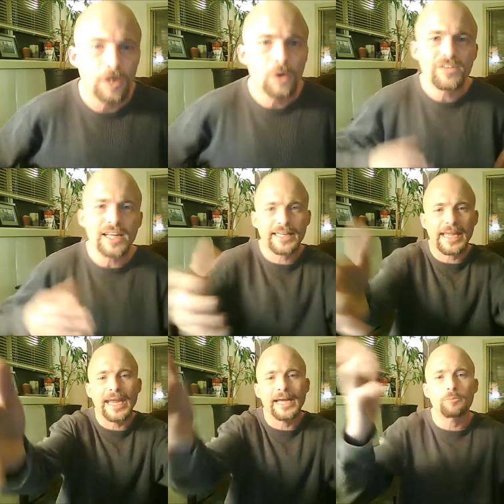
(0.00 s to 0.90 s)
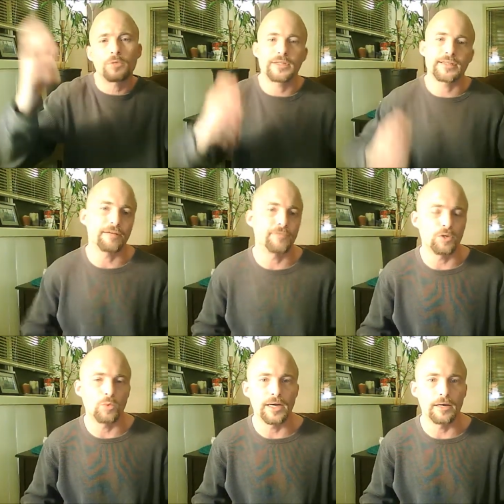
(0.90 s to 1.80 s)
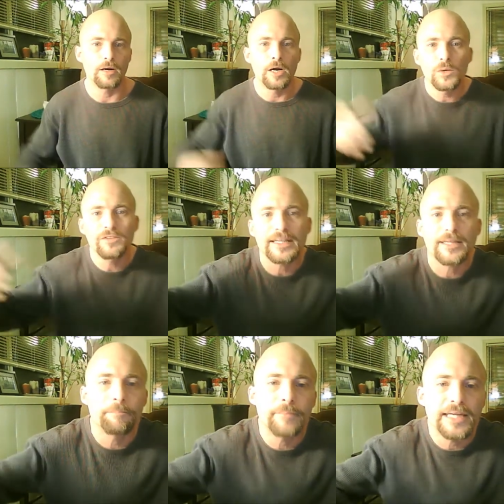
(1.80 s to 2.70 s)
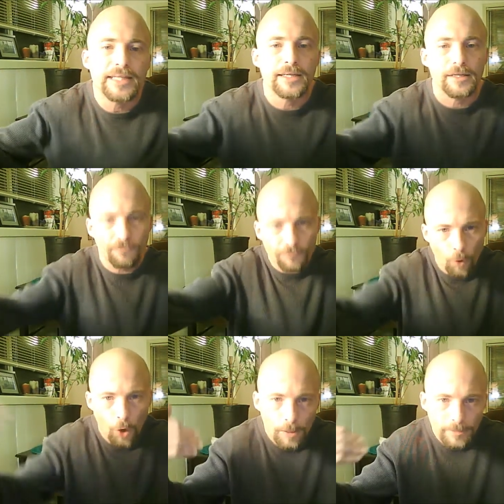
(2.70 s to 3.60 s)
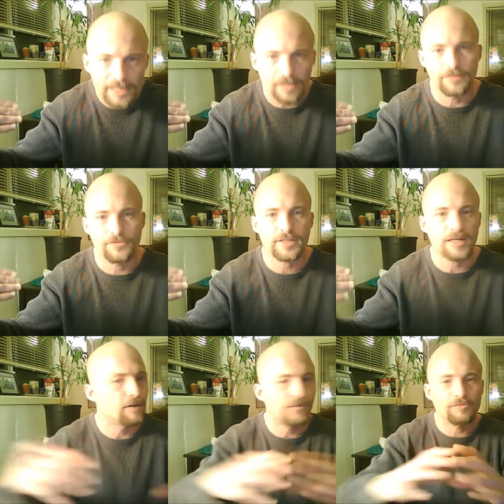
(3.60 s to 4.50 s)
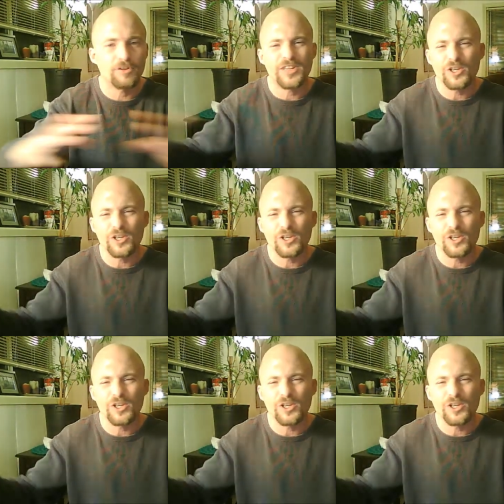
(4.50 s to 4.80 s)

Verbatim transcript: We've got cameras everywhere. We've got the media informing us of everything. You